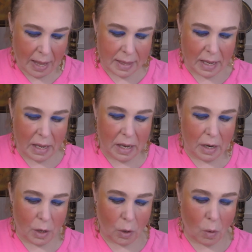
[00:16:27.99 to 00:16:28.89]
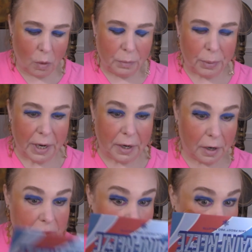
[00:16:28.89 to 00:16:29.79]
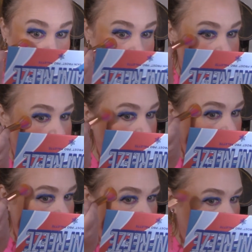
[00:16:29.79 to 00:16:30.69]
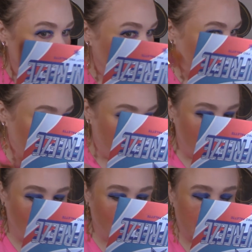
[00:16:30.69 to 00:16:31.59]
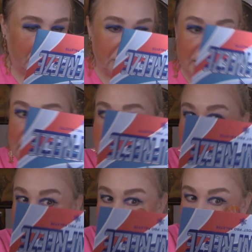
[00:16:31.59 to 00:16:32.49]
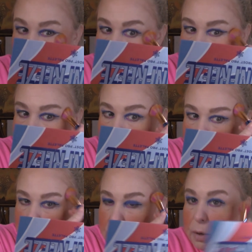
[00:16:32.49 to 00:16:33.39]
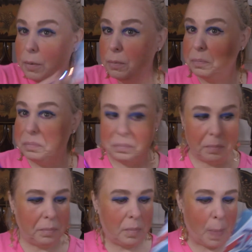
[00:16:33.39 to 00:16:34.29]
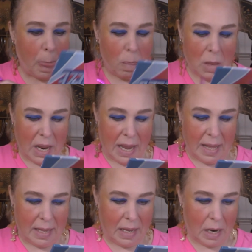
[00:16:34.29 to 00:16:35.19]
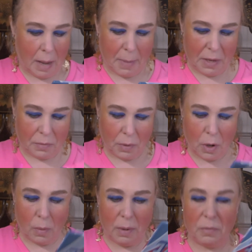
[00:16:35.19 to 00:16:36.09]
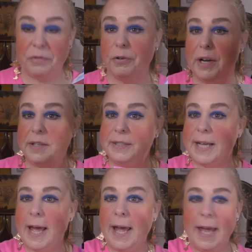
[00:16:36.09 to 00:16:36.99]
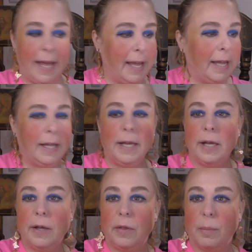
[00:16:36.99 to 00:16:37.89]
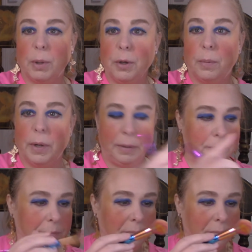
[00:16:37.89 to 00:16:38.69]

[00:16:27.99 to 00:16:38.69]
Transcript: Then Gold Breaker, this one that's kind of like an orangey blue, and then I might as well go in with Freeze Tag, the blue one.